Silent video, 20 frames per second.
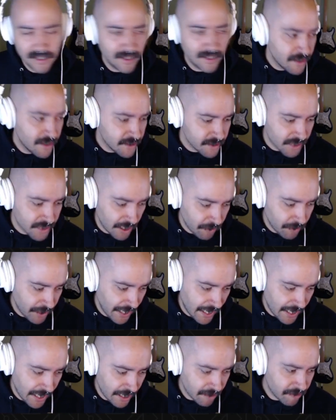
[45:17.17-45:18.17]
say we
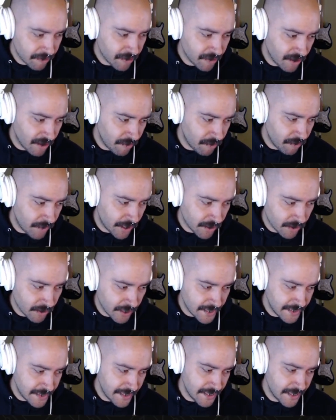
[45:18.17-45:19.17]
have a better
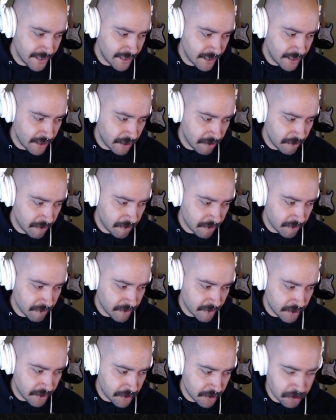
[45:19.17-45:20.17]
idea of
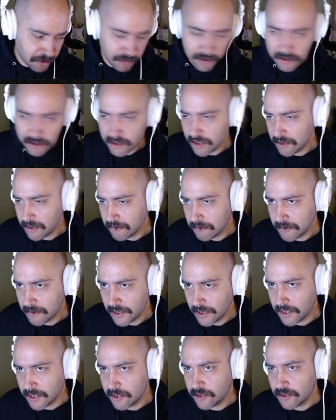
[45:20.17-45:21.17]
the distribution of
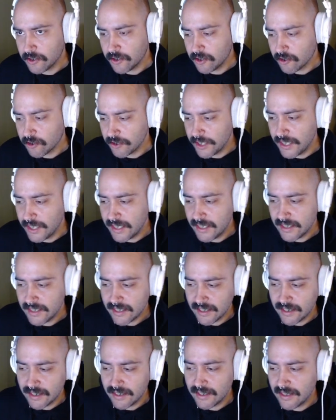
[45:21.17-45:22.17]
kind of trees
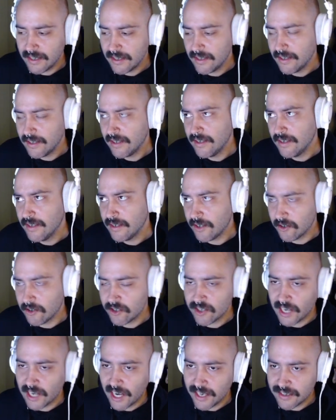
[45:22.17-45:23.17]
and their
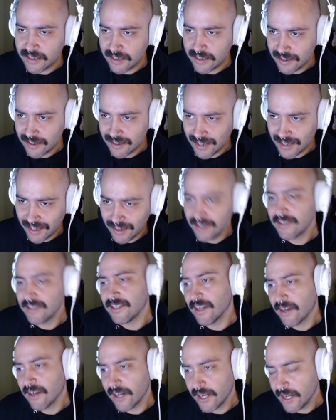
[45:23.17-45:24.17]
sizes in this
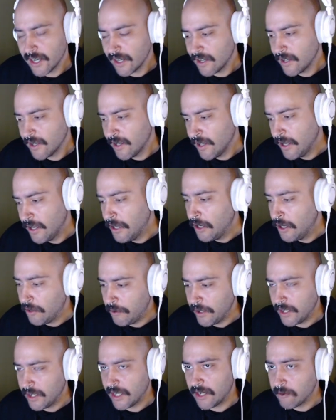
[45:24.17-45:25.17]
area, we
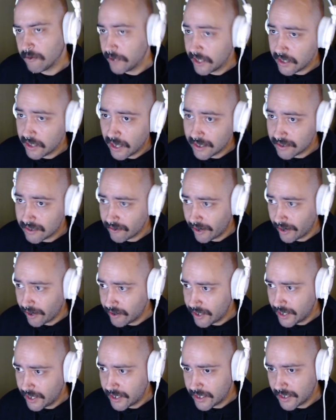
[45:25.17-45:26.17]
can kind of reclassify our
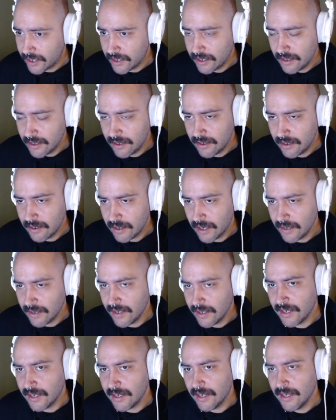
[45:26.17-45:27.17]
data and
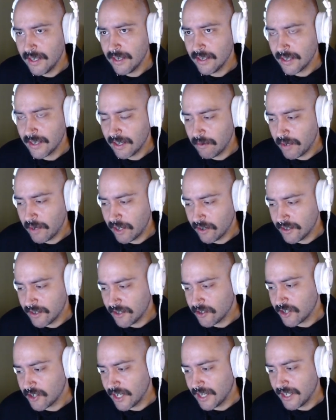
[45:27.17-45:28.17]
then get a better
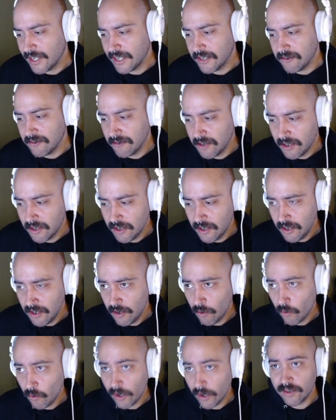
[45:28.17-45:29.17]
understanding of
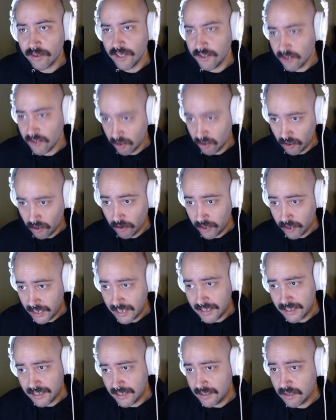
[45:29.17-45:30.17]
where things are
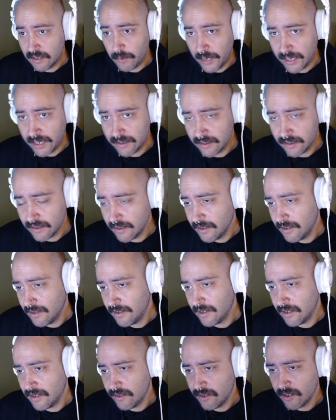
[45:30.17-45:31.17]
located in space.
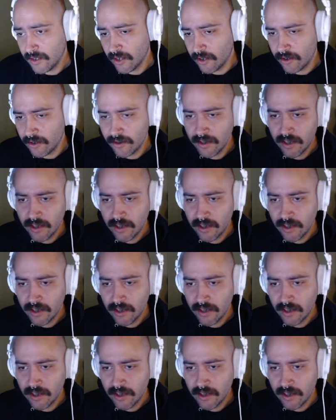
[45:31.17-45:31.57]
And so